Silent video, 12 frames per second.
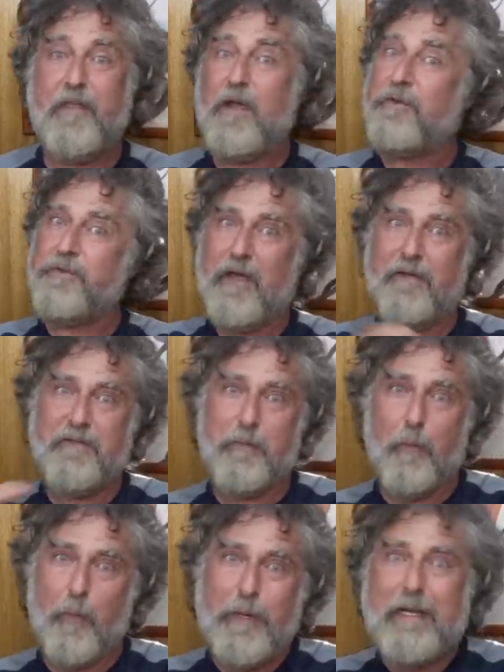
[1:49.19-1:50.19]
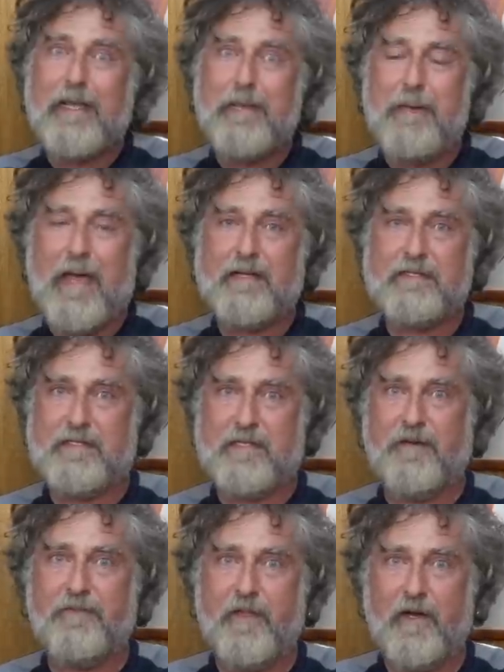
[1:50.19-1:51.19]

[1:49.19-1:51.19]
They also have some really bad stuff